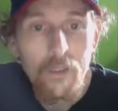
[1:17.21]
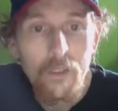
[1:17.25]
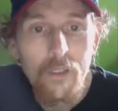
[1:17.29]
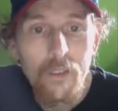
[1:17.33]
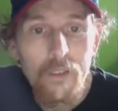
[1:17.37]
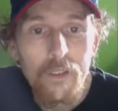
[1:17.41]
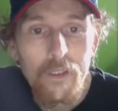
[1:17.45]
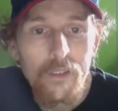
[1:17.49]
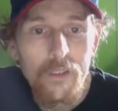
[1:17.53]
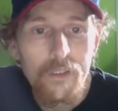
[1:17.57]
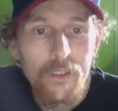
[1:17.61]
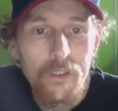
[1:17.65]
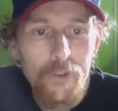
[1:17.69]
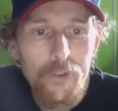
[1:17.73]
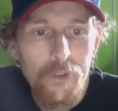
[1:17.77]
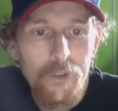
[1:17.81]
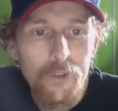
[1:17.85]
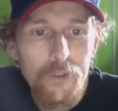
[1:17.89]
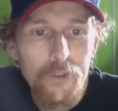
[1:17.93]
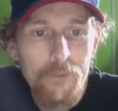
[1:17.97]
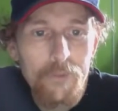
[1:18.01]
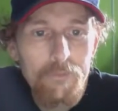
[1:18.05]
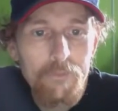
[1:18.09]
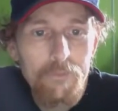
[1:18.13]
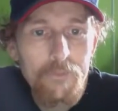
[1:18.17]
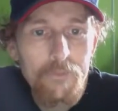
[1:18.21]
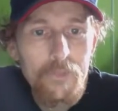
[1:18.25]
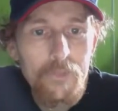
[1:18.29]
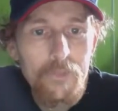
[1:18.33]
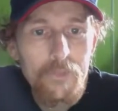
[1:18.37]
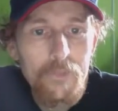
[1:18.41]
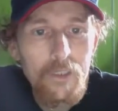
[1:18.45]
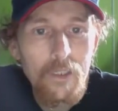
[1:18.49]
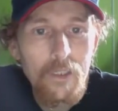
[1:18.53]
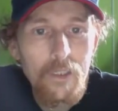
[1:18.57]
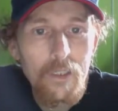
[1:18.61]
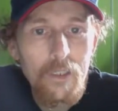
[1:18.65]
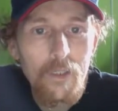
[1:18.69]
hit enter.
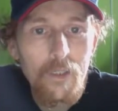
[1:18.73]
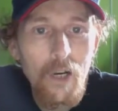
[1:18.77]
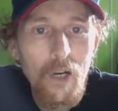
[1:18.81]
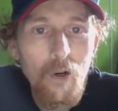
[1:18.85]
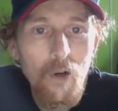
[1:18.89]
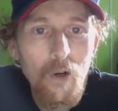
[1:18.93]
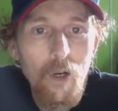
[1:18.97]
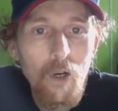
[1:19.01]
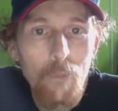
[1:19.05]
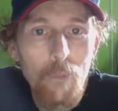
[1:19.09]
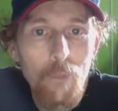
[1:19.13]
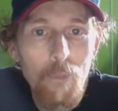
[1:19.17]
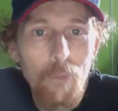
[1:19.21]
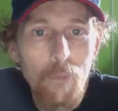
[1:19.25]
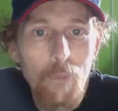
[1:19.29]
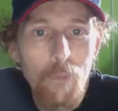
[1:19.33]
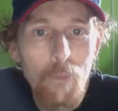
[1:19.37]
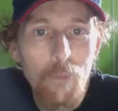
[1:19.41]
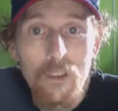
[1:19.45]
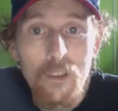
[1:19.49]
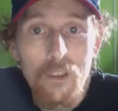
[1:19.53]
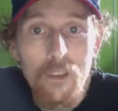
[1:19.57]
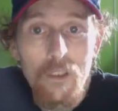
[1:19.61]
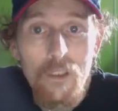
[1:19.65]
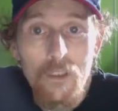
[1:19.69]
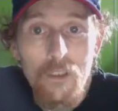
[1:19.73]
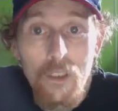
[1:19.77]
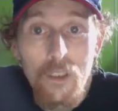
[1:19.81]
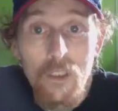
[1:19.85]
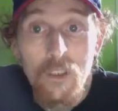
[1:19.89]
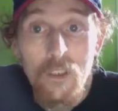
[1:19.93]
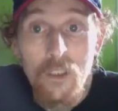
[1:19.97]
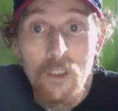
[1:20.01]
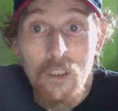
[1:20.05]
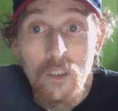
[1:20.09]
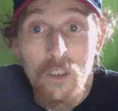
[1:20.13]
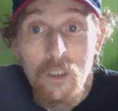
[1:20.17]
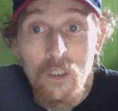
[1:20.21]
Now I'll be
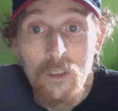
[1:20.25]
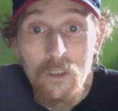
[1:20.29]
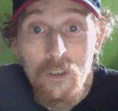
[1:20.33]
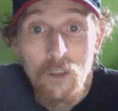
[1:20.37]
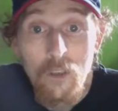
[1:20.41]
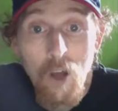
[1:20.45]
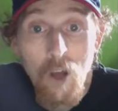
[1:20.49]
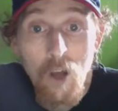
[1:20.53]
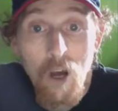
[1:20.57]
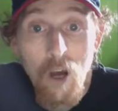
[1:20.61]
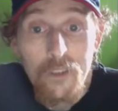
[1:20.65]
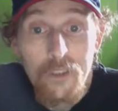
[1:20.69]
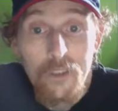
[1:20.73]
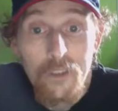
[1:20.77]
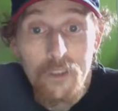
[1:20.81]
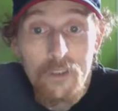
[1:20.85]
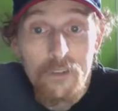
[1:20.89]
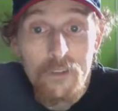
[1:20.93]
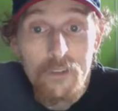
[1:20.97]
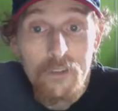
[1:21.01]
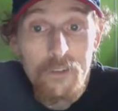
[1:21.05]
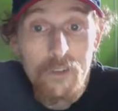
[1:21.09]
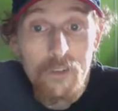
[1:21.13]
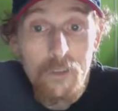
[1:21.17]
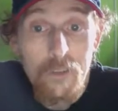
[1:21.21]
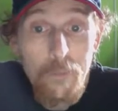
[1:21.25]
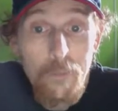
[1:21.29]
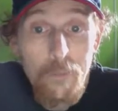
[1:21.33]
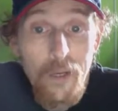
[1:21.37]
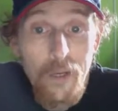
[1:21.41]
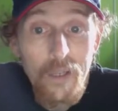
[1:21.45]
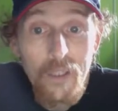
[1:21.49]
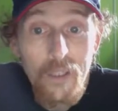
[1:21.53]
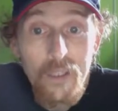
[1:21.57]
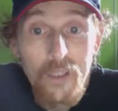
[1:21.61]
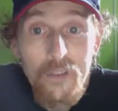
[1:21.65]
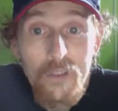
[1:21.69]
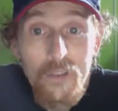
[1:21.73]
logged in to the back
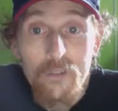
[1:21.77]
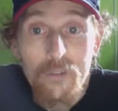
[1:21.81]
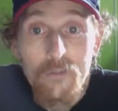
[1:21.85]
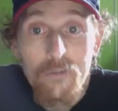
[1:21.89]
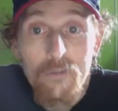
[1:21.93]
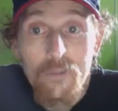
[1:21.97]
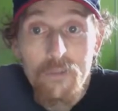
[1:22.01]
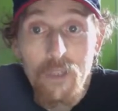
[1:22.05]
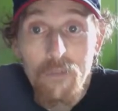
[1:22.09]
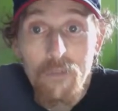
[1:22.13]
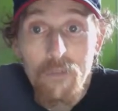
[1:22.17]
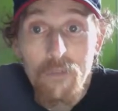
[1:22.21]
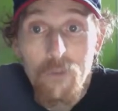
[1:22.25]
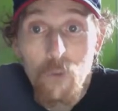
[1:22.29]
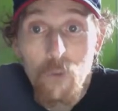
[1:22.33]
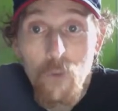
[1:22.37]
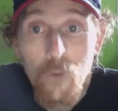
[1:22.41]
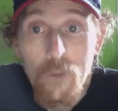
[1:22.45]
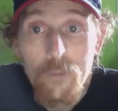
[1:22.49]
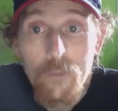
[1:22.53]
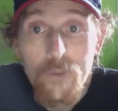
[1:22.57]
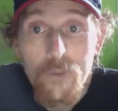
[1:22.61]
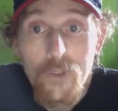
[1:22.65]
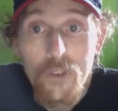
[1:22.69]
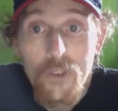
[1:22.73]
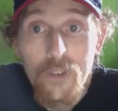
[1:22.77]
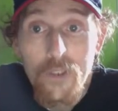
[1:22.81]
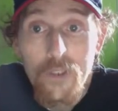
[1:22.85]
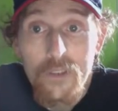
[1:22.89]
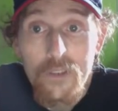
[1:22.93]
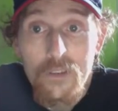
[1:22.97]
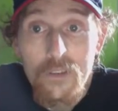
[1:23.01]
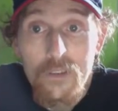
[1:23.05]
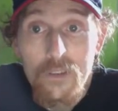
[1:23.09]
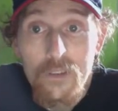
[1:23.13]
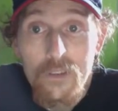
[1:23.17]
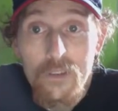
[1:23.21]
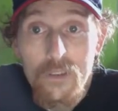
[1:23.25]
end of your website,
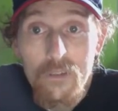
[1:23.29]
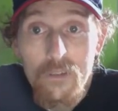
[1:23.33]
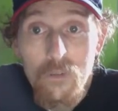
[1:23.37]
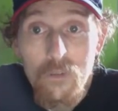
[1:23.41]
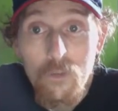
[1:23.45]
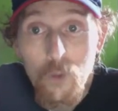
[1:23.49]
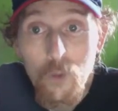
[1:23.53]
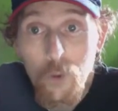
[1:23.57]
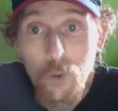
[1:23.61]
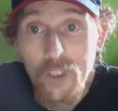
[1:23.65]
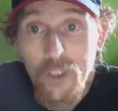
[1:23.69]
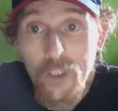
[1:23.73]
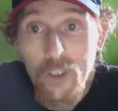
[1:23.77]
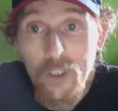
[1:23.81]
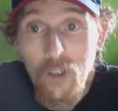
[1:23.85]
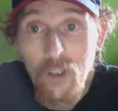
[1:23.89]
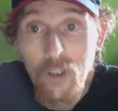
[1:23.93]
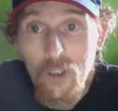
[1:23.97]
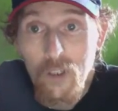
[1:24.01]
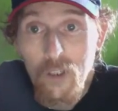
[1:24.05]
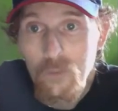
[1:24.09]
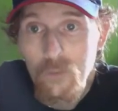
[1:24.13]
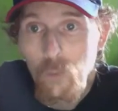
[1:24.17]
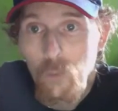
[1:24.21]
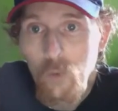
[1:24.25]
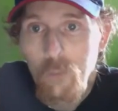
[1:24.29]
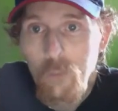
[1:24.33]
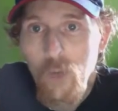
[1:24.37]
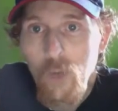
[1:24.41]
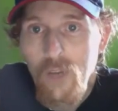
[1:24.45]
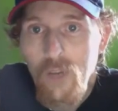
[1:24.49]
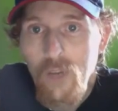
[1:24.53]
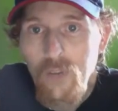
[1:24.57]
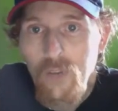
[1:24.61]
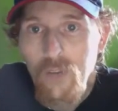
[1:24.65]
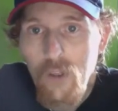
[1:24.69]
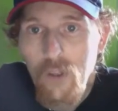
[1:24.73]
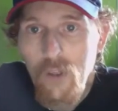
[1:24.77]
or they call it, WordPress
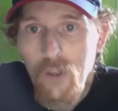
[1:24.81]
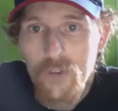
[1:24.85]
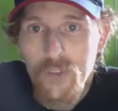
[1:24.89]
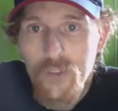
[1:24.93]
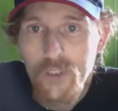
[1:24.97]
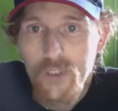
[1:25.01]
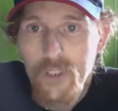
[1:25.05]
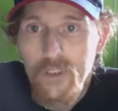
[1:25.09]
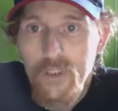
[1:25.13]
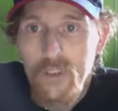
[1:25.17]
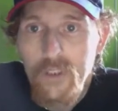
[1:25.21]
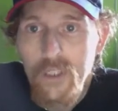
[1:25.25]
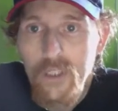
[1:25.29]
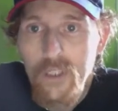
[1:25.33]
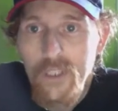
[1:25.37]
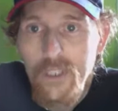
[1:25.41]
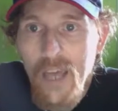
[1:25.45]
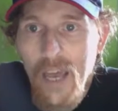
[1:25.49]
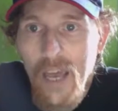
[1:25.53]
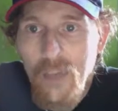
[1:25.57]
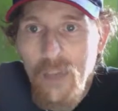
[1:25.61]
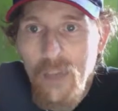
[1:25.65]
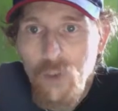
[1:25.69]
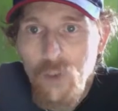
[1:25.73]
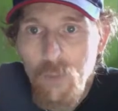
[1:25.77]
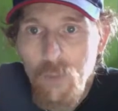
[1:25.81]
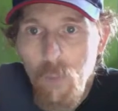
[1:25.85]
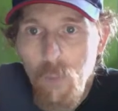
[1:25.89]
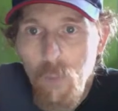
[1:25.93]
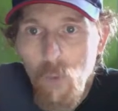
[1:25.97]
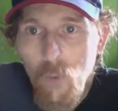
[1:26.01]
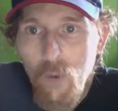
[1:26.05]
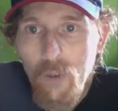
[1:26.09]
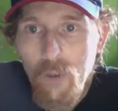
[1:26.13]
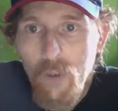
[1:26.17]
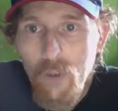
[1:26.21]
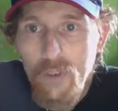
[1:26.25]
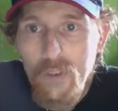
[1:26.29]
calls it a dashboard.
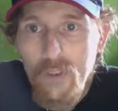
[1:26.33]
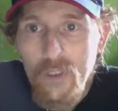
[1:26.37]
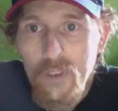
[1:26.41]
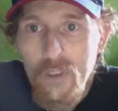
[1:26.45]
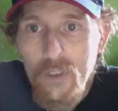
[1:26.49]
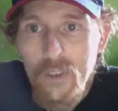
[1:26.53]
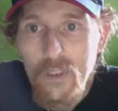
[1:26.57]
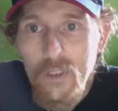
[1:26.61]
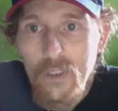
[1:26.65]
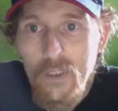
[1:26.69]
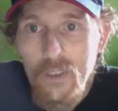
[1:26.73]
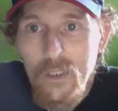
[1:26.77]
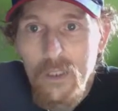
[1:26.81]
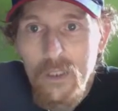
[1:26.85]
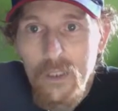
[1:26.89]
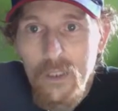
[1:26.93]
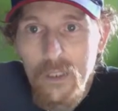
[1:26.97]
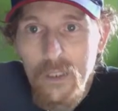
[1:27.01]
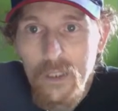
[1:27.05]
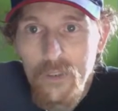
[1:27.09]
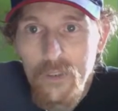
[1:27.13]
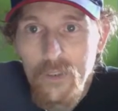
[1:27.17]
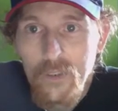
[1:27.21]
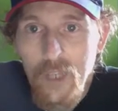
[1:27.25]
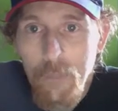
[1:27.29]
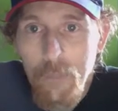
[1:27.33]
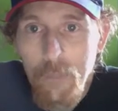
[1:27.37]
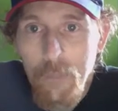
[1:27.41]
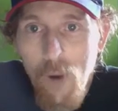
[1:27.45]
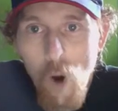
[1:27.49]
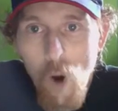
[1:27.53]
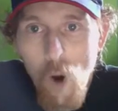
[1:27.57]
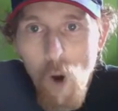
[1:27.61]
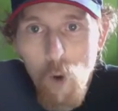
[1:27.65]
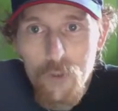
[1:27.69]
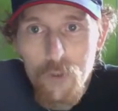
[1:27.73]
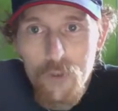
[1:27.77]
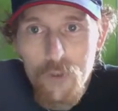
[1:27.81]
You got
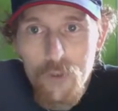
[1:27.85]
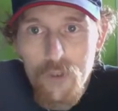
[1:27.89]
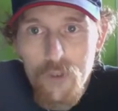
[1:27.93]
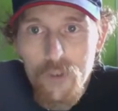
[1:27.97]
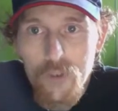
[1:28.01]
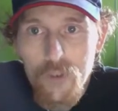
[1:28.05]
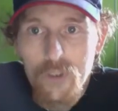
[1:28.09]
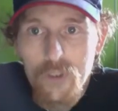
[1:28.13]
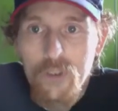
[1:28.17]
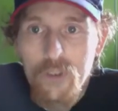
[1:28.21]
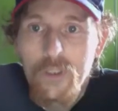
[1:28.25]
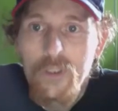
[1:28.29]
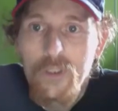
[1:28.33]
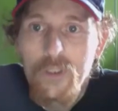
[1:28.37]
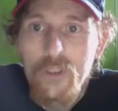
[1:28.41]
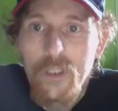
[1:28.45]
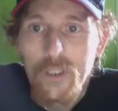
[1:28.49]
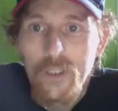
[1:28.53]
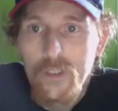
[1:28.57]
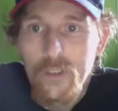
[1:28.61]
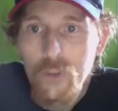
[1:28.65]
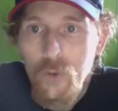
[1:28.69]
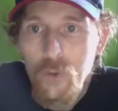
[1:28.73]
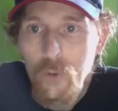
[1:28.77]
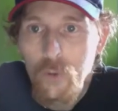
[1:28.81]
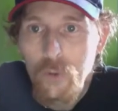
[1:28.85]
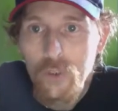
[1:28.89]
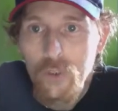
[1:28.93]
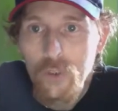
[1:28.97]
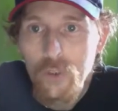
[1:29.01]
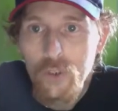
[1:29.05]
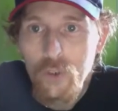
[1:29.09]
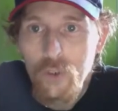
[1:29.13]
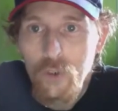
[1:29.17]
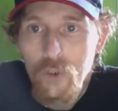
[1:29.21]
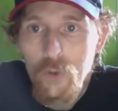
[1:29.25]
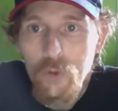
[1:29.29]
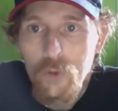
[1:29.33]
posts that you can
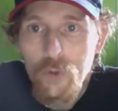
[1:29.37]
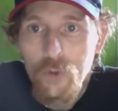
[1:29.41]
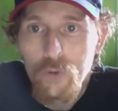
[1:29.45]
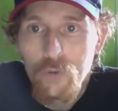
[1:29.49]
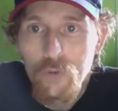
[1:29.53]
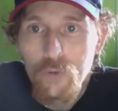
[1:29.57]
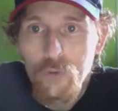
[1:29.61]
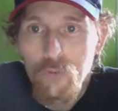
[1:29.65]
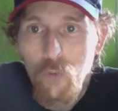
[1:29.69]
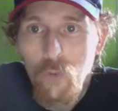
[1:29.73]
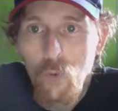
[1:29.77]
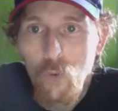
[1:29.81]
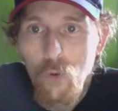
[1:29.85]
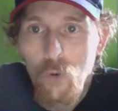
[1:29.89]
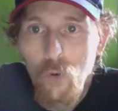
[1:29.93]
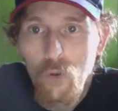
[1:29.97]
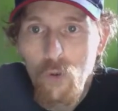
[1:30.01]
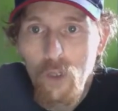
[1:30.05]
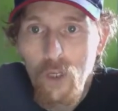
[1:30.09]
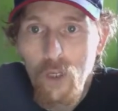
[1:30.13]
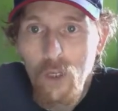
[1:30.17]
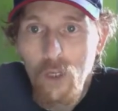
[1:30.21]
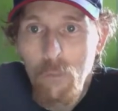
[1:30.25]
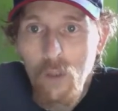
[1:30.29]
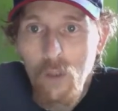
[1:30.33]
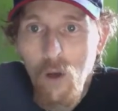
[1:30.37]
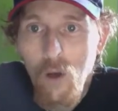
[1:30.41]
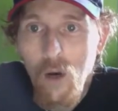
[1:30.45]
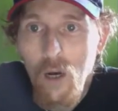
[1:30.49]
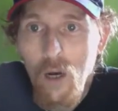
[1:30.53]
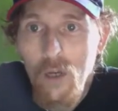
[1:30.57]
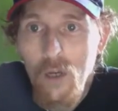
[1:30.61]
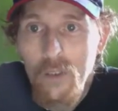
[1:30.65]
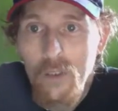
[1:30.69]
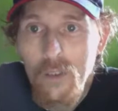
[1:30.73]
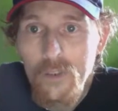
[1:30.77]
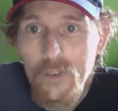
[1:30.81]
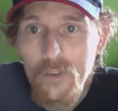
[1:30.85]
use for
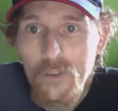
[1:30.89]
blogs.